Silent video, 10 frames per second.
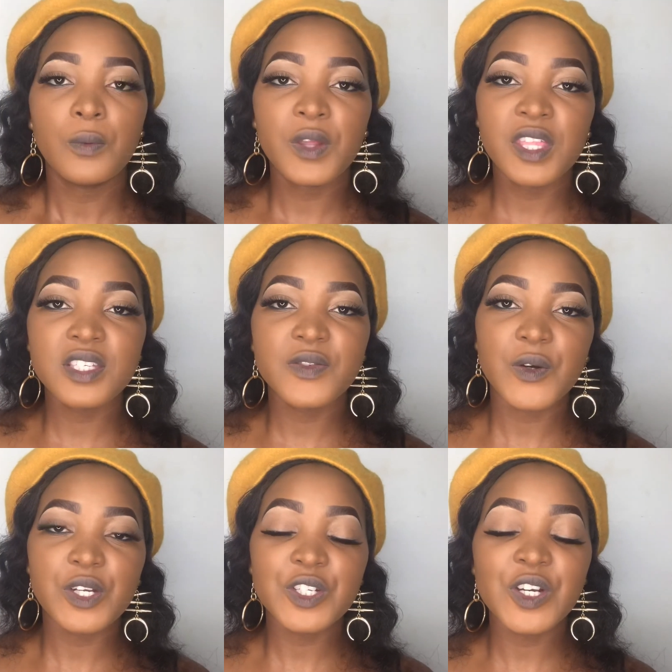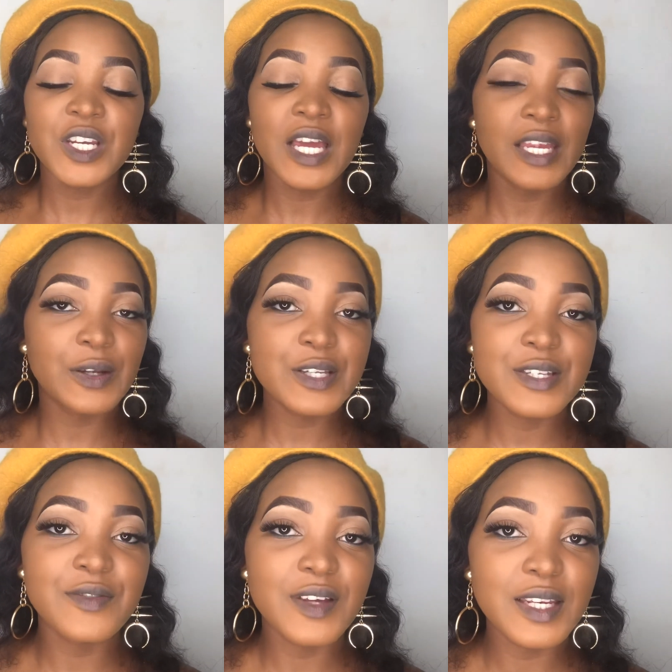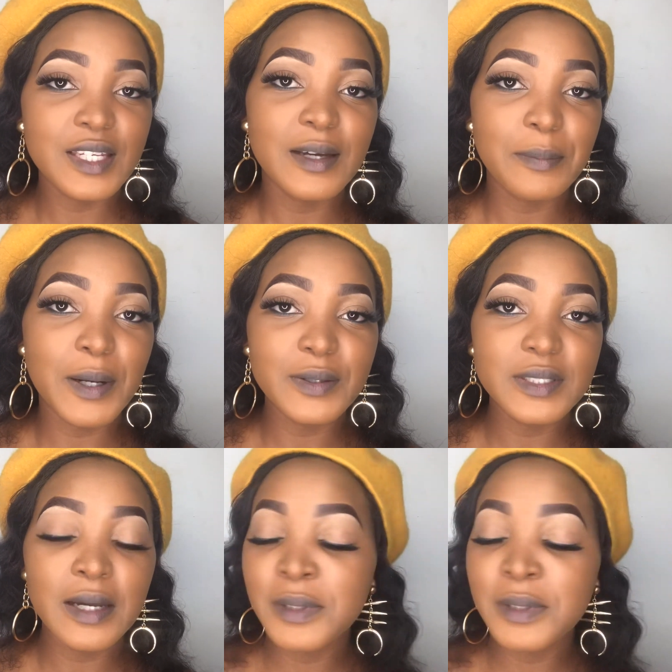With this foundation I don't even need a powder